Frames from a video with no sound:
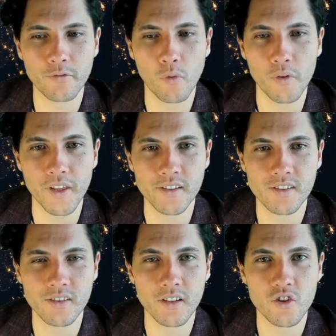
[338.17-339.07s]
for
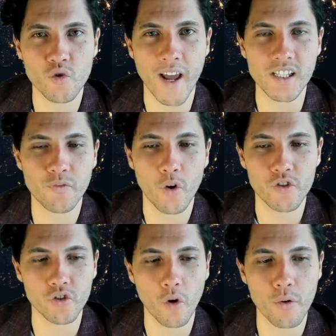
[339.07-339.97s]
this transfer
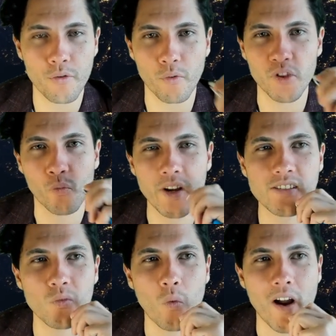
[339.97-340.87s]
to go through. And the
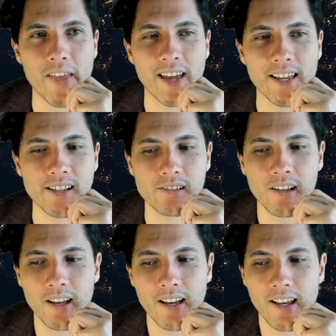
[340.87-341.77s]
reason why that is
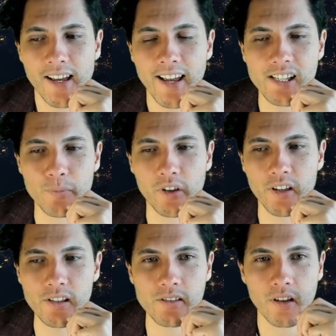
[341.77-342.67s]

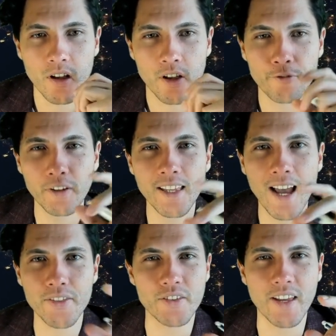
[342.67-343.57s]
because filling
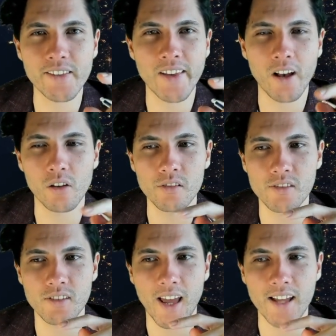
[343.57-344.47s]
out the
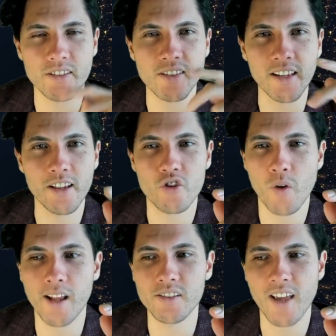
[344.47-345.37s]
details and sending the
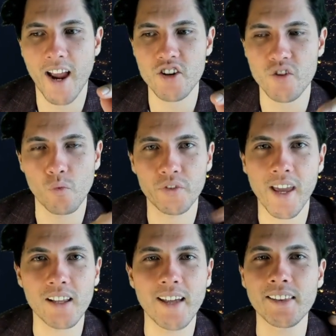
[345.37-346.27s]
transaction will
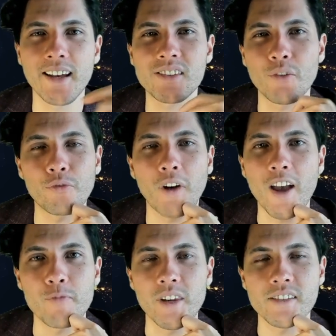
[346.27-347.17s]
take like less than
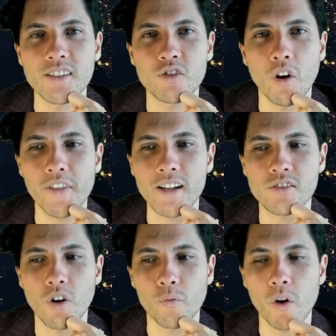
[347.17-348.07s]
5 minutes.
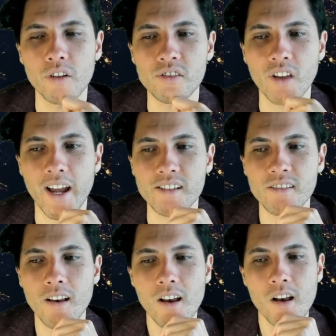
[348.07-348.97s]
That's not rocket
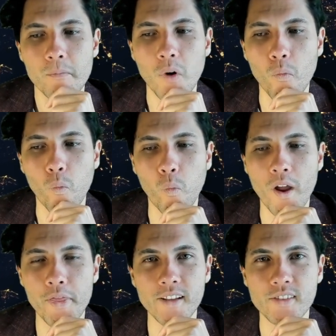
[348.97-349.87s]
science. But
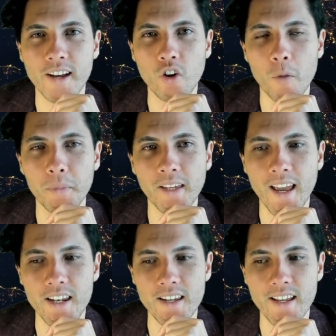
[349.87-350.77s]
where things get
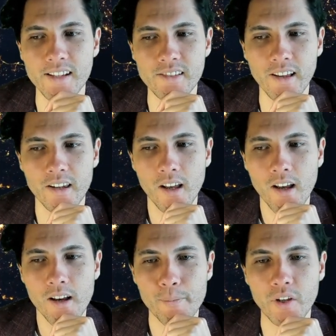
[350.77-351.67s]
complicated is that
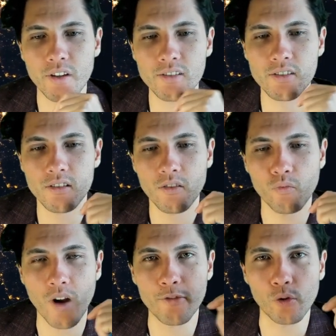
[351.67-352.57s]
because
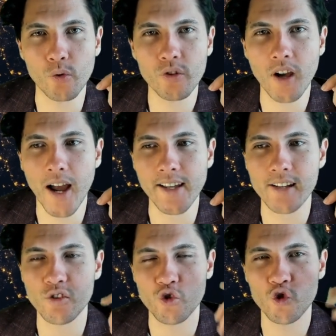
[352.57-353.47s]
Revolut, I
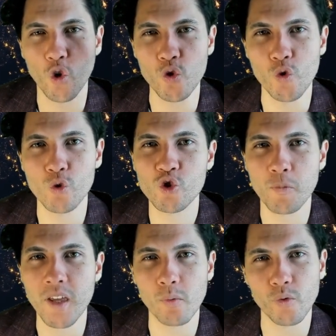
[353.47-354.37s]
guess, is so used
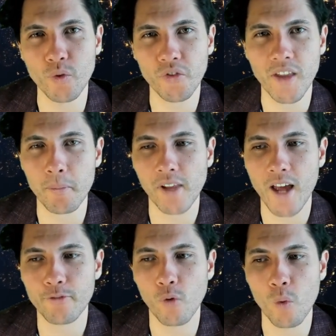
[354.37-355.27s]
to people using their
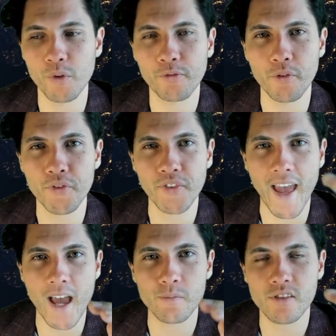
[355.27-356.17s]
platforms for
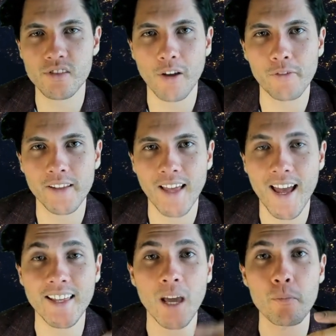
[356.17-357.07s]
scams and stuff like
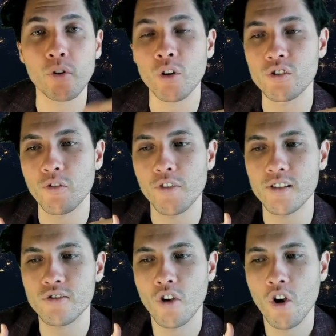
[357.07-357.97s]
that, again, because of
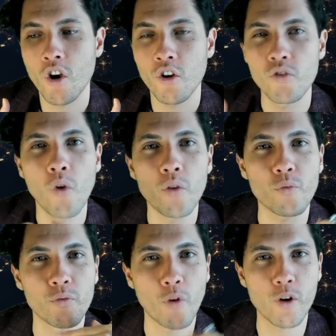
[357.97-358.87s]
this
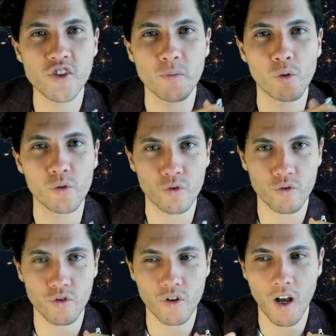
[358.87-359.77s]
non-reversible
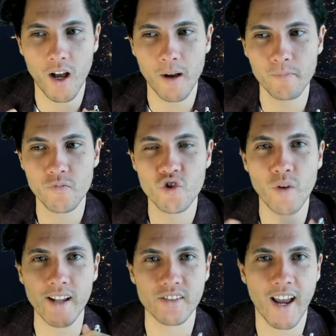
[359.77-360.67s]

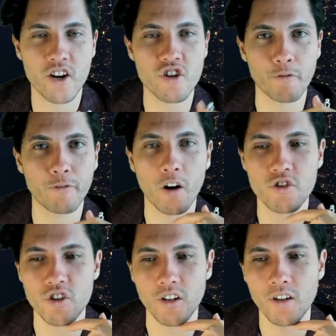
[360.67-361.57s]
transaction
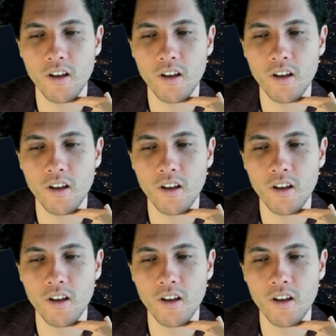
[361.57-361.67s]
function,